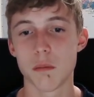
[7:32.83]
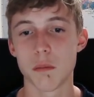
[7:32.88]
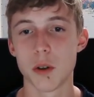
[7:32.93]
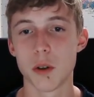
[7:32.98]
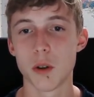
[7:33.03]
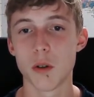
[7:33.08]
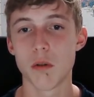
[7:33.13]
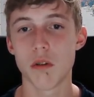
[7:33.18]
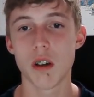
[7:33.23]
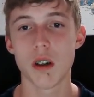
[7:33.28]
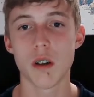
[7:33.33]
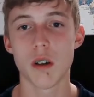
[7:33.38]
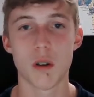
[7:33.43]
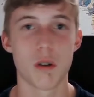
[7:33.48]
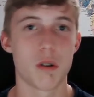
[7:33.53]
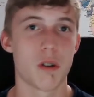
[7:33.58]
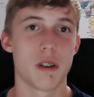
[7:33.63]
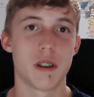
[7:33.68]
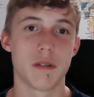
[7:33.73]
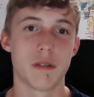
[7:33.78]
maneuver
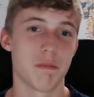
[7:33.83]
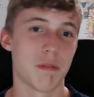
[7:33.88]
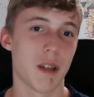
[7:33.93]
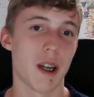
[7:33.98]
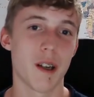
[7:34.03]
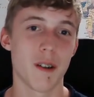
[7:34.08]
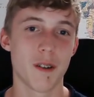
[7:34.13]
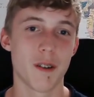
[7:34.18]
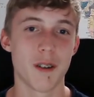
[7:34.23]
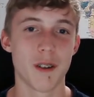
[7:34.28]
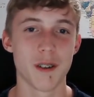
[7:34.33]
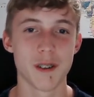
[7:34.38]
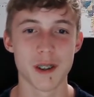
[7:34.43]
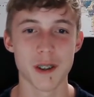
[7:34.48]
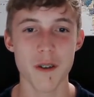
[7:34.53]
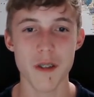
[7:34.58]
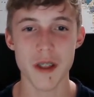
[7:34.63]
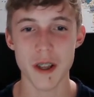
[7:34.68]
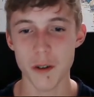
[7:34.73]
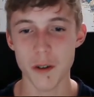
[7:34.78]
or, I don't know,
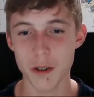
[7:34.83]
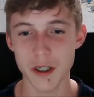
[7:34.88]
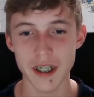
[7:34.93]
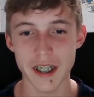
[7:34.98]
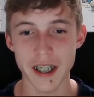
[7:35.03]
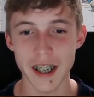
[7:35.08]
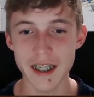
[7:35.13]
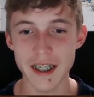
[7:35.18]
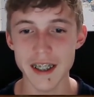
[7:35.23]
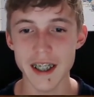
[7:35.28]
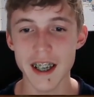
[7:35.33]
something with the knight,